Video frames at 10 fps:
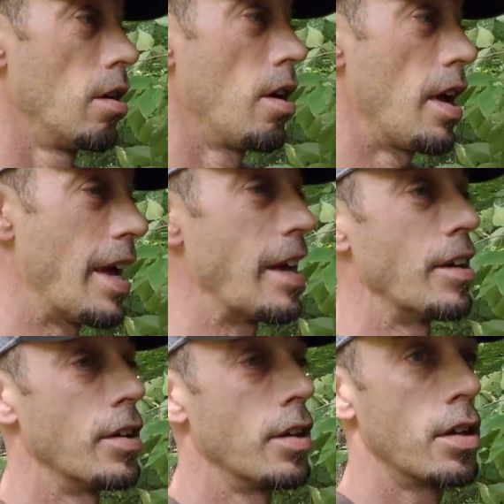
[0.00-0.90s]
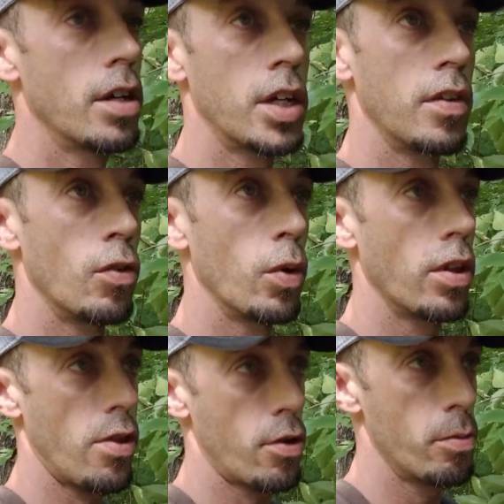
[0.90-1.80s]
And given the way the
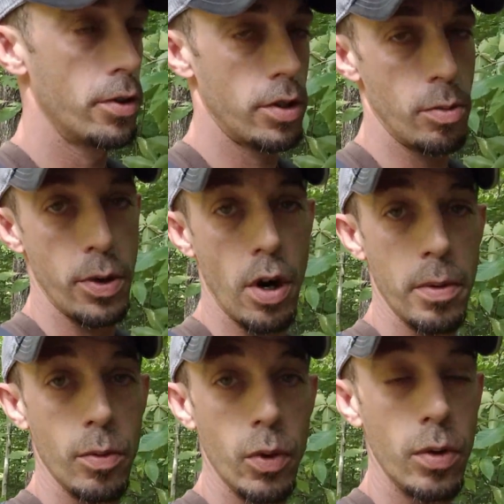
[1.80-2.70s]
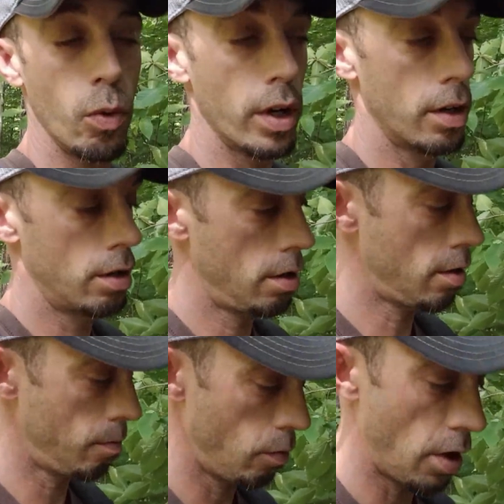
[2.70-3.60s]
thermals and the predominant wind went,
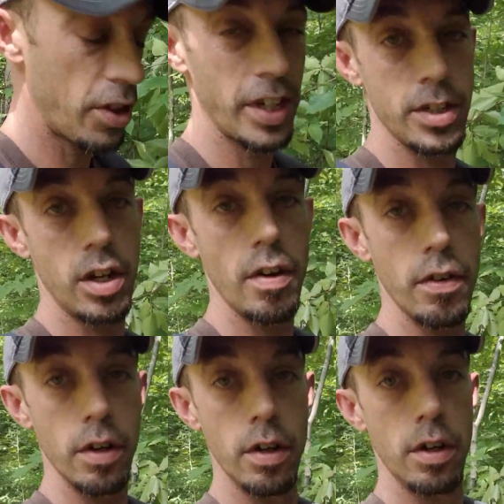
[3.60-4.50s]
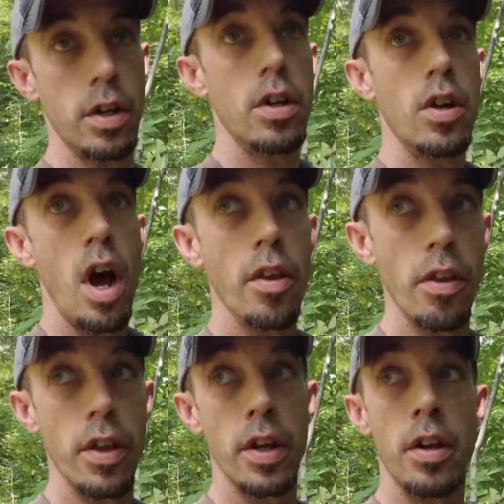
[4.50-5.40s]
the thickest cover, other
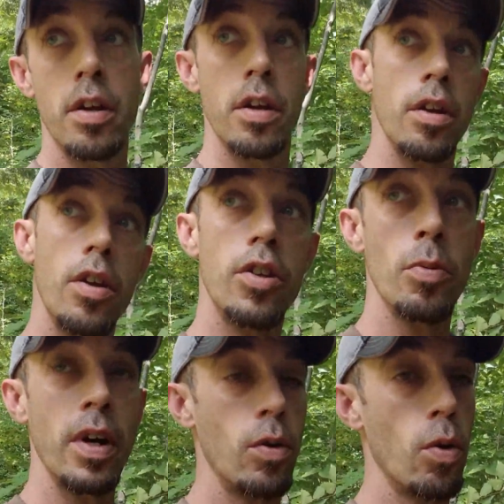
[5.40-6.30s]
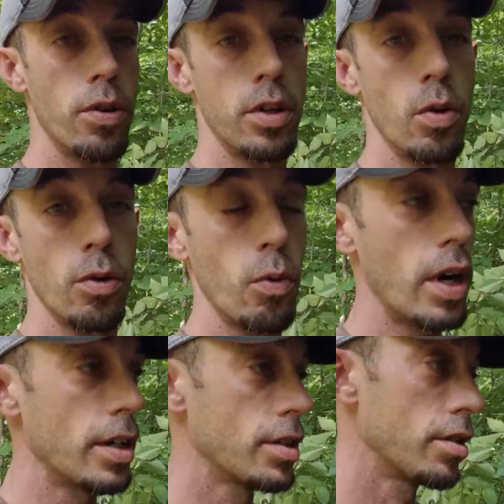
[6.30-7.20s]
than to my north and
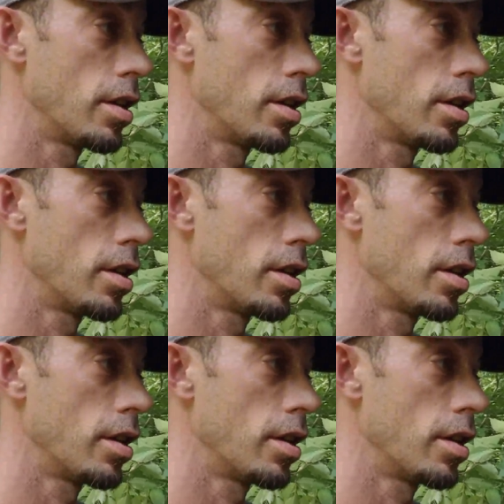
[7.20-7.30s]
northwest,